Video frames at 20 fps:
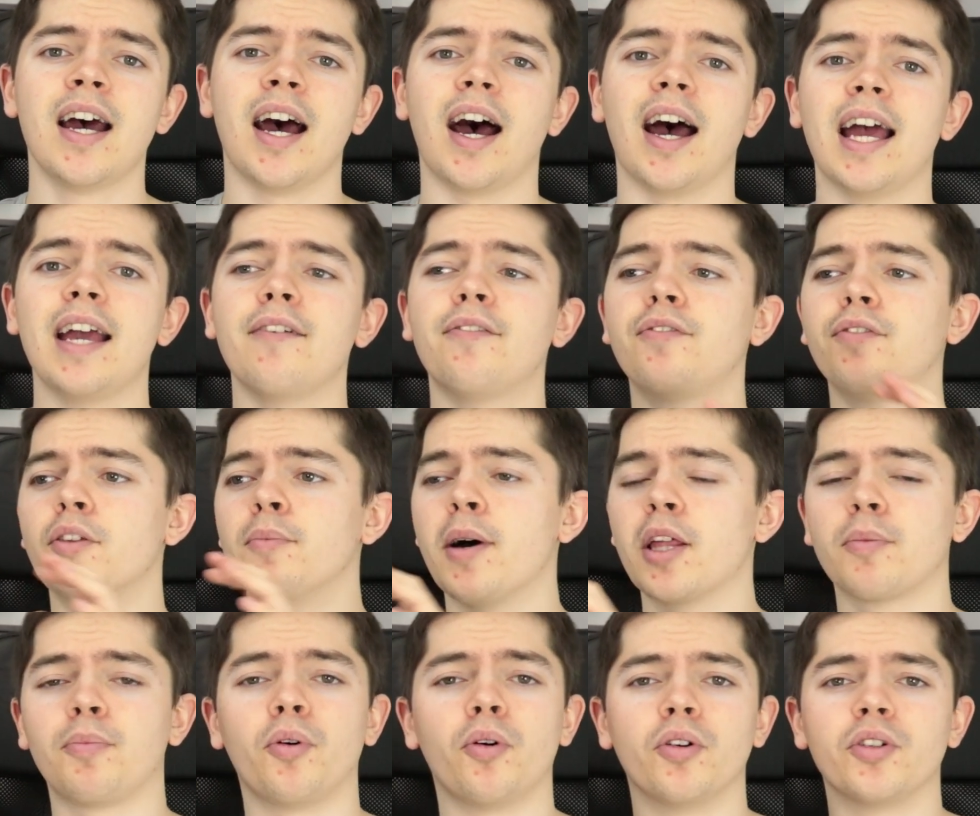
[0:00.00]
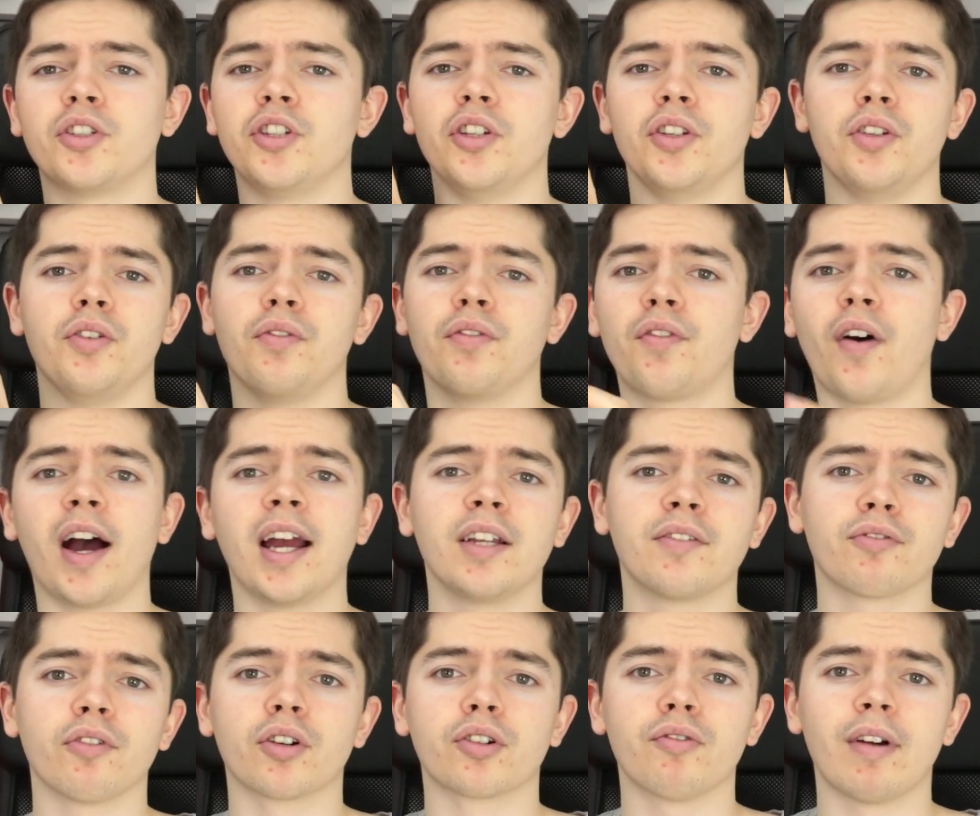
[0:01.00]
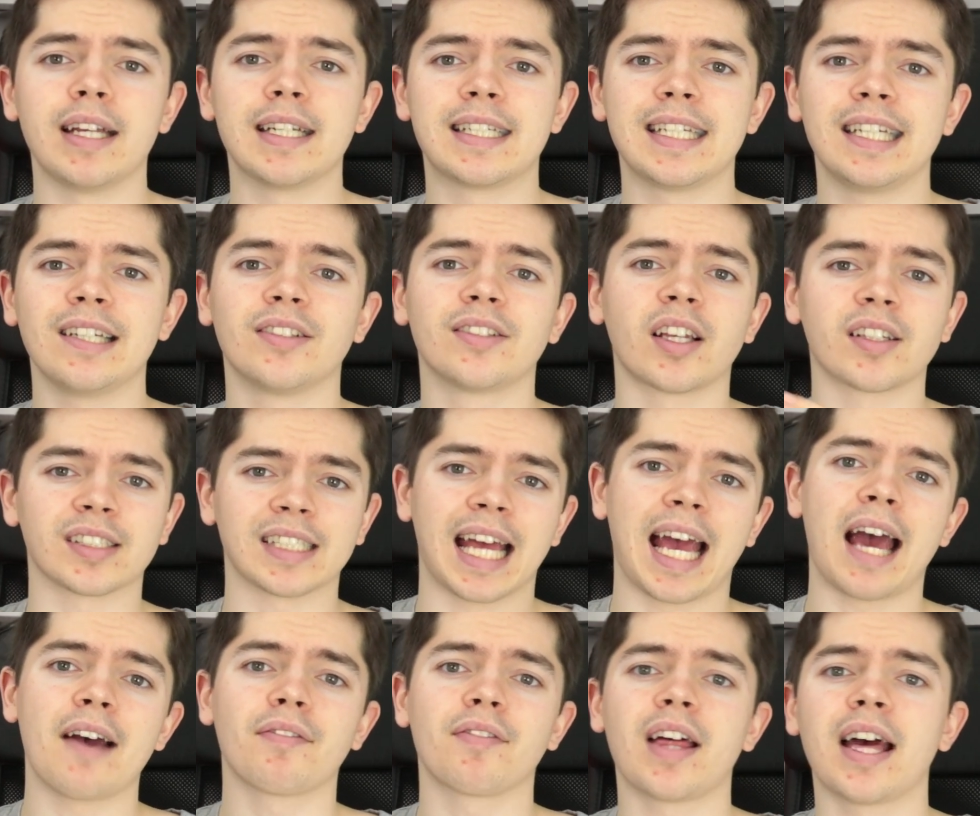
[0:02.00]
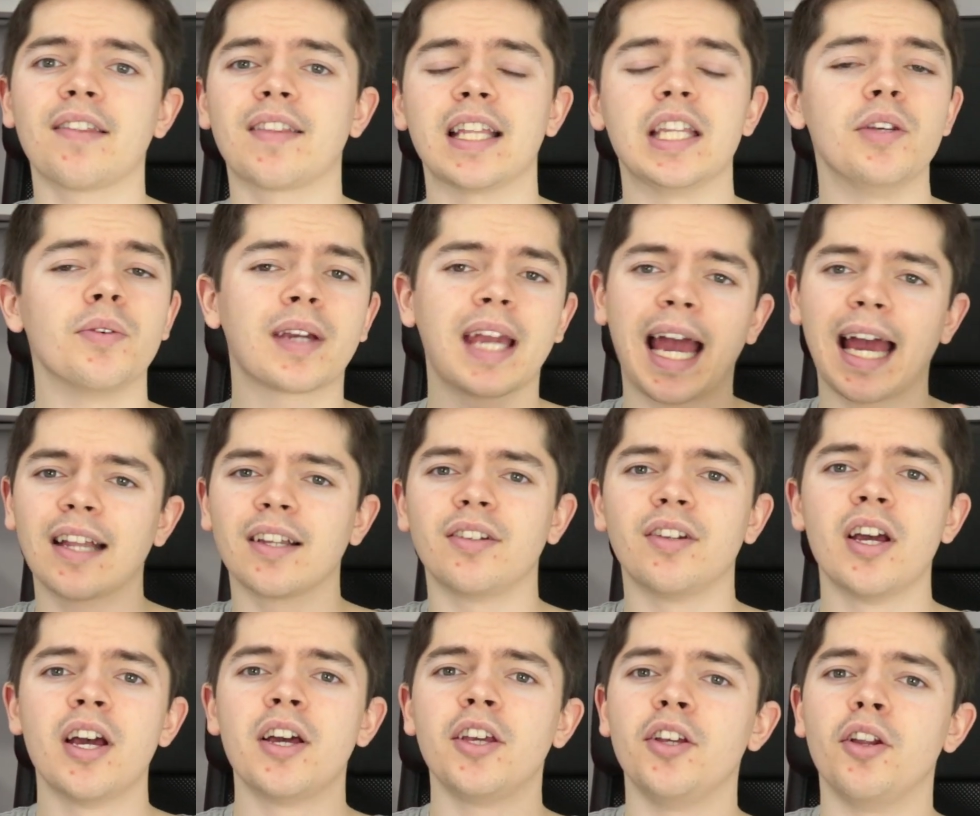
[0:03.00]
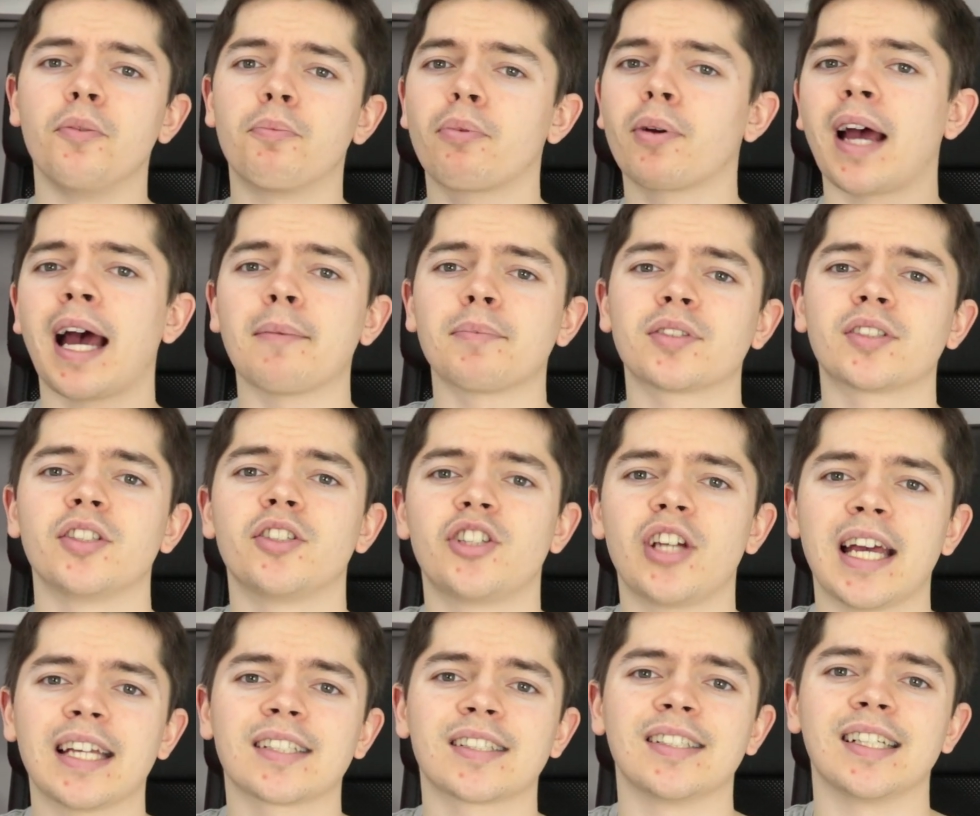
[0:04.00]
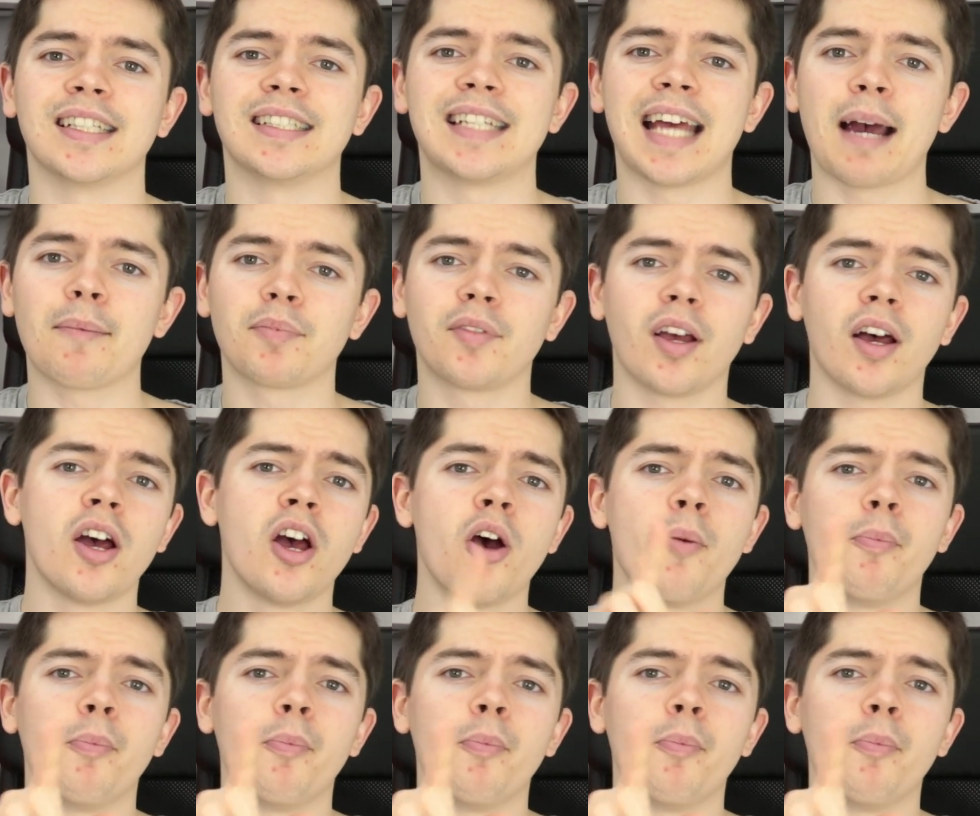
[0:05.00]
If the motherboard you find for a great deal doesn't have that, then you can, you know, perhaps suggest an adapter.